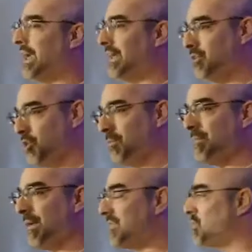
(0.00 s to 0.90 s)
I can do my
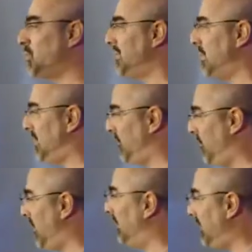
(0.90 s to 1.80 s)
best to attempt to
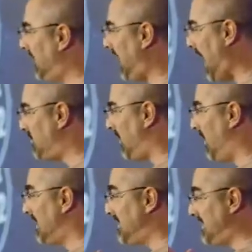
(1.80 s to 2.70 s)
fill in the gaps
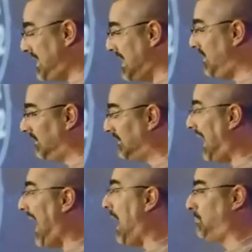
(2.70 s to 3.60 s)
on a single
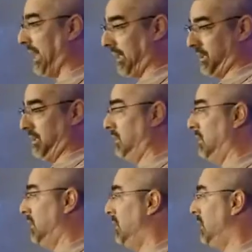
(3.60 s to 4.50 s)
topic
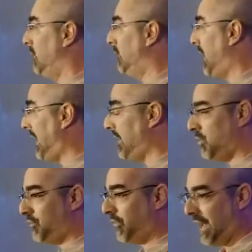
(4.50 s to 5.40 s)
that I can
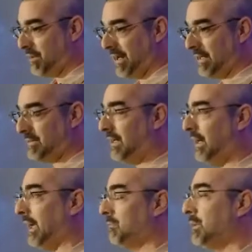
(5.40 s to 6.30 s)
do for that amount of
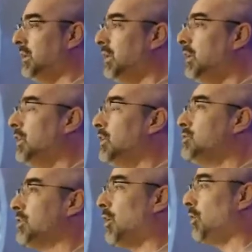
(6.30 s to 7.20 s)
time.
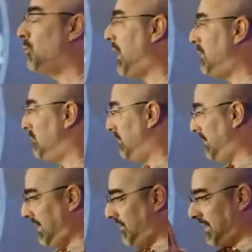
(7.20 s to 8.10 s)
So when I'm
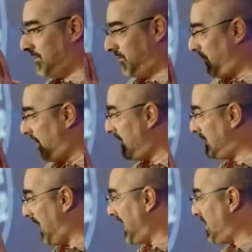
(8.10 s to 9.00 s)
given a very
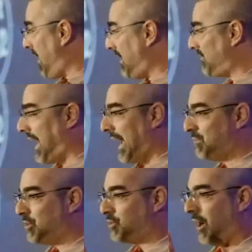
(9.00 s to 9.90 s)
tiny amount of
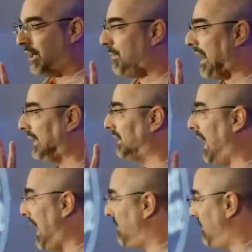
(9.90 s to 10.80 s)
time to talk about a
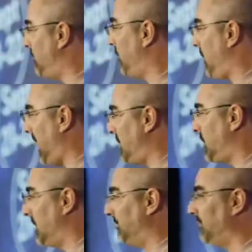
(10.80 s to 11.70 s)
lot of
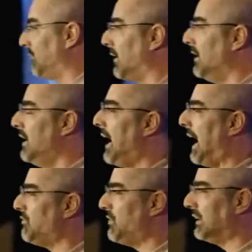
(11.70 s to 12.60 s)
information,
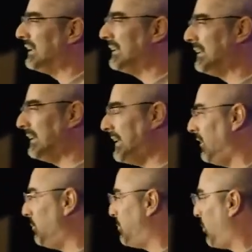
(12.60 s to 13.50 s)
I feel a
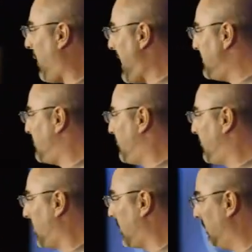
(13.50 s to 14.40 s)
little pressed
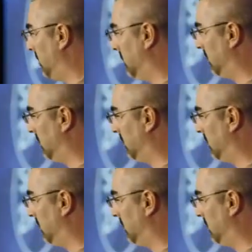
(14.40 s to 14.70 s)
for,